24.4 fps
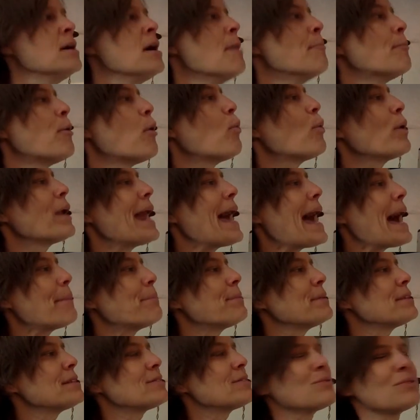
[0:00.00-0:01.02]
But what
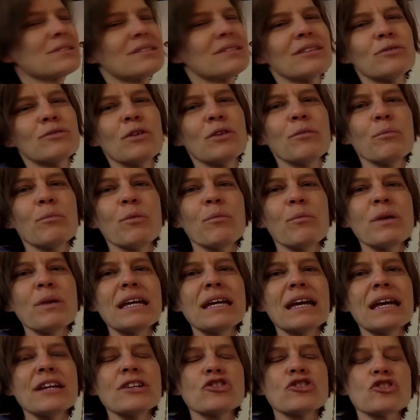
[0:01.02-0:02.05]
happens to us is then when we
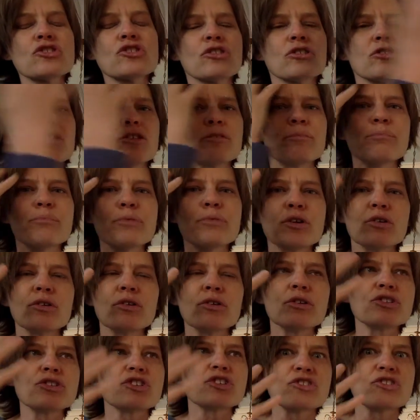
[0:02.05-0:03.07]
get just to the
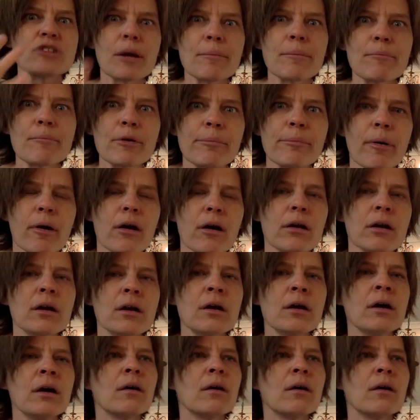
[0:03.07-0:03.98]
pure just number part,